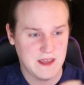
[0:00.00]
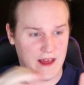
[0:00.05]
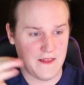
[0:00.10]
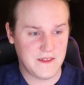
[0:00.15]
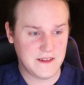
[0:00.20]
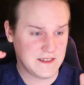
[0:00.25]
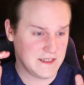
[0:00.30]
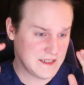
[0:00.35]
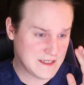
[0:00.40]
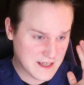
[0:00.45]
and
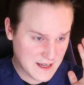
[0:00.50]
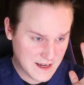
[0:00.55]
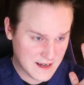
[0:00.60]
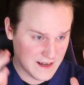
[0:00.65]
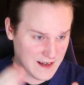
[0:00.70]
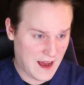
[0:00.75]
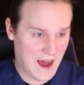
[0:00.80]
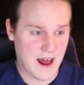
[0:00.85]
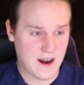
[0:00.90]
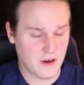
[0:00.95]
this is
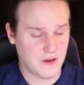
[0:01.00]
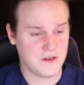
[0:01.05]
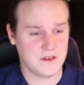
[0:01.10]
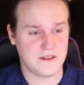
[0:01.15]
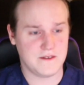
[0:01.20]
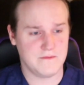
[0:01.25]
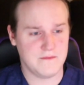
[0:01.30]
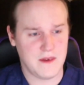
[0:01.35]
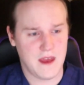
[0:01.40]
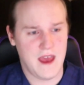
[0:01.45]
not
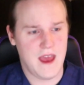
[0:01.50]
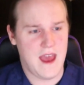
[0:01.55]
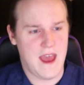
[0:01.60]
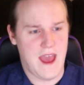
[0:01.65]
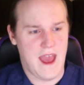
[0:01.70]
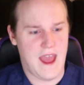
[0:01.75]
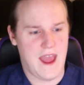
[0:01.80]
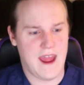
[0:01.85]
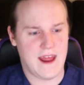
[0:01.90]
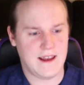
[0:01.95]
wholesome.
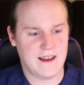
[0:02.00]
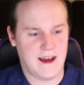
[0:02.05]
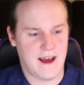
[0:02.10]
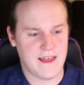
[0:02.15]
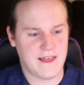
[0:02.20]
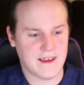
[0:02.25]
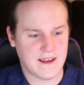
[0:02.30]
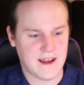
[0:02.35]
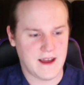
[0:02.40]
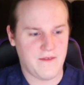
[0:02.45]
And I
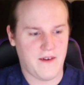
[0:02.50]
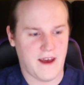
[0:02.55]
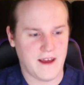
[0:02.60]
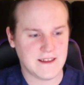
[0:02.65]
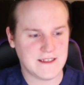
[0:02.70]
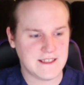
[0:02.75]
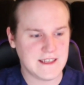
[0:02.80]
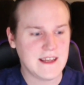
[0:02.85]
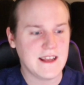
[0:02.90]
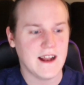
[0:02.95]
think I've
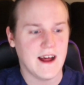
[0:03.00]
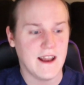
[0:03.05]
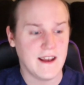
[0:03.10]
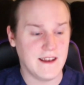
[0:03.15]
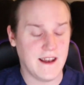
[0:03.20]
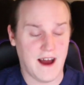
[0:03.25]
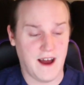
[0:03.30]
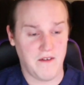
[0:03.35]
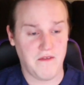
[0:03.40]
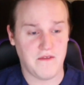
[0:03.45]
seen
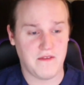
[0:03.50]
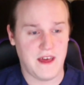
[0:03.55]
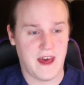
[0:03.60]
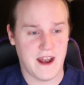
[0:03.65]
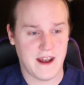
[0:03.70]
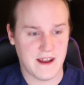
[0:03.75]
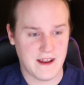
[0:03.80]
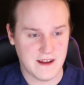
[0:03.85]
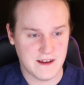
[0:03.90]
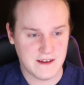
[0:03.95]
enough
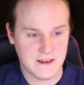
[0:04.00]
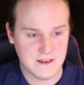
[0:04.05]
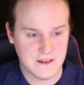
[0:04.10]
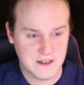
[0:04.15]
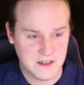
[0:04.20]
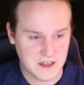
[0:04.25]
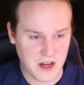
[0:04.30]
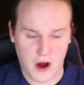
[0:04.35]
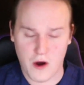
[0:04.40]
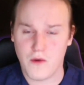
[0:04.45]
that
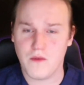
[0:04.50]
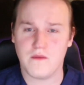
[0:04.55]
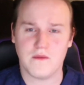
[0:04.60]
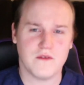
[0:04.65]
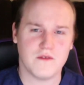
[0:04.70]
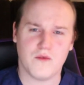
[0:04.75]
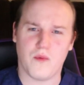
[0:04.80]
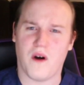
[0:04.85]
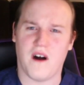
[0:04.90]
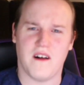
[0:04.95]
don't
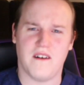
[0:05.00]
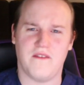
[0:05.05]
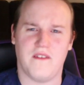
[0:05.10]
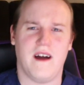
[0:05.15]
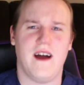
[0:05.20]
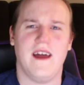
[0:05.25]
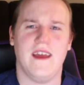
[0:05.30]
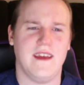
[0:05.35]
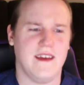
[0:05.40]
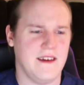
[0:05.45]

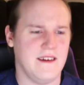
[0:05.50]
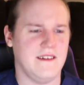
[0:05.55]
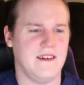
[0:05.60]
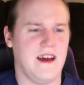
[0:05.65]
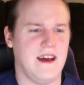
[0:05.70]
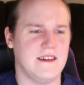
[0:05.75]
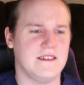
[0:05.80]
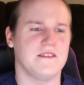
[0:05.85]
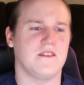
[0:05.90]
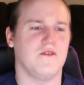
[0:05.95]
qualify
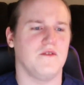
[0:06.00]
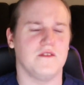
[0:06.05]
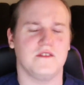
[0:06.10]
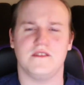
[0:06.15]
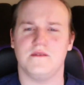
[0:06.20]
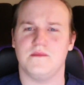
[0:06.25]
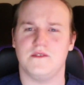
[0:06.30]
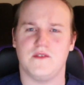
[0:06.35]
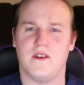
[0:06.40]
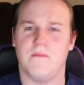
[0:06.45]
as
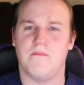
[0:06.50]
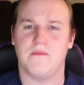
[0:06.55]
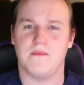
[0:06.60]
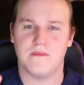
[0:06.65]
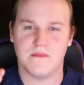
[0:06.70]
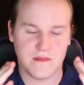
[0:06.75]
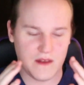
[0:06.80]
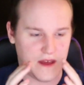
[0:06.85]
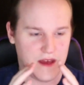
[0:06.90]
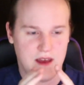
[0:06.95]
wholesome, so I'm
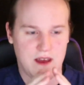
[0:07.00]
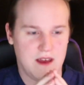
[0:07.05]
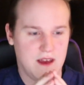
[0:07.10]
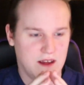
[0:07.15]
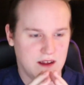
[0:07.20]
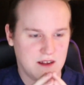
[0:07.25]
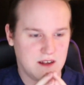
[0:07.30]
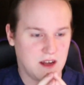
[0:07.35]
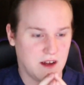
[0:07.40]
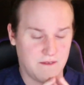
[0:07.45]

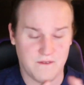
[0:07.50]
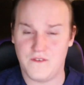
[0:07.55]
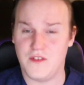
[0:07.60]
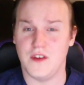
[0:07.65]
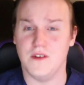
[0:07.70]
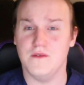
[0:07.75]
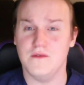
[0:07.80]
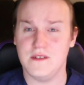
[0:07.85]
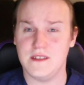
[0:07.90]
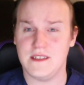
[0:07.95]

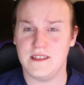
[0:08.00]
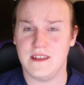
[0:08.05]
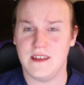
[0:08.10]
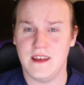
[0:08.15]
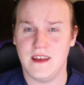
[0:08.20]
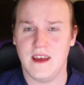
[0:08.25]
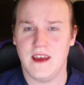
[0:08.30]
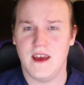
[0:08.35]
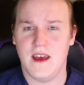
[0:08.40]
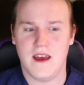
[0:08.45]
confused.
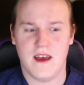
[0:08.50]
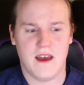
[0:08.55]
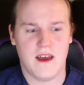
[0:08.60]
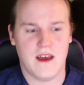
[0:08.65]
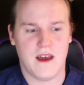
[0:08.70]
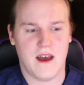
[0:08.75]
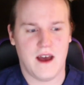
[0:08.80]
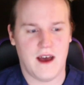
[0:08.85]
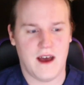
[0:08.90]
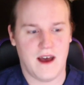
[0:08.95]

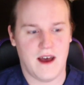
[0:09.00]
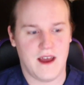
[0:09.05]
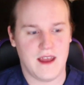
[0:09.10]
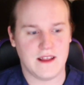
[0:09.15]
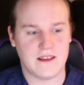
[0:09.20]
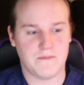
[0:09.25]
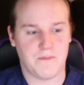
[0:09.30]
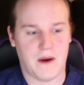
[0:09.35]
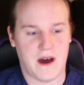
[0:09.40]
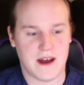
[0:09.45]

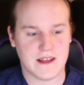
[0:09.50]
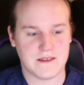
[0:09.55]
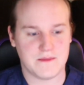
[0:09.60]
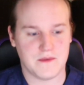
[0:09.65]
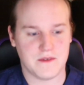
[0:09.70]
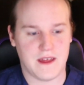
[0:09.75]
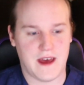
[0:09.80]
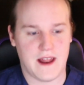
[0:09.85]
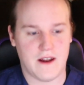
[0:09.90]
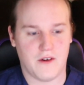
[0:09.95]
It's possible
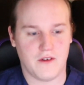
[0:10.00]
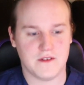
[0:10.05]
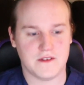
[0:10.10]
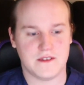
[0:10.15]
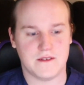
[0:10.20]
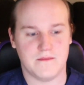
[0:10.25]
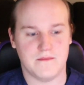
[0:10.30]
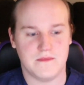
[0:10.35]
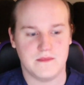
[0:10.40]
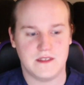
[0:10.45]
that
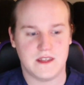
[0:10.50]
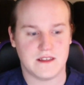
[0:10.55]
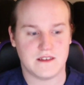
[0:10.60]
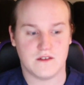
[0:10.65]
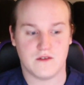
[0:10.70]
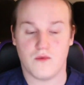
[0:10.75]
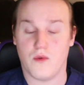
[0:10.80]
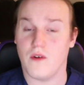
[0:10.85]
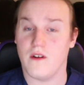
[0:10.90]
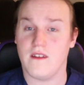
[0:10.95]
wholesome
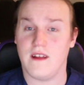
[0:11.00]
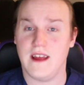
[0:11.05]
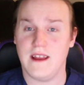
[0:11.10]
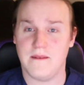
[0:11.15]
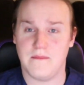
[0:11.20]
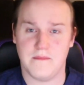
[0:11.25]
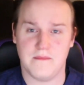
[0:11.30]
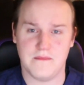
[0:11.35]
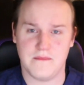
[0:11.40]
doesn't correlate